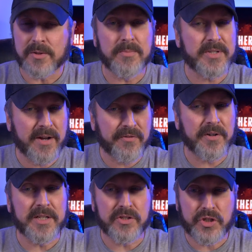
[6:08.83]
some
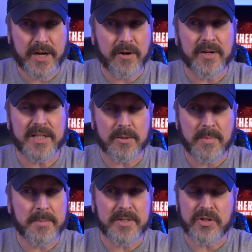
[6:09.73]
definite cherry, some
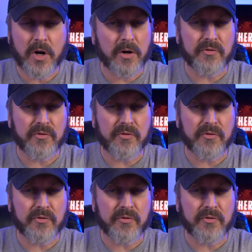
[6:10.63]
maybe dark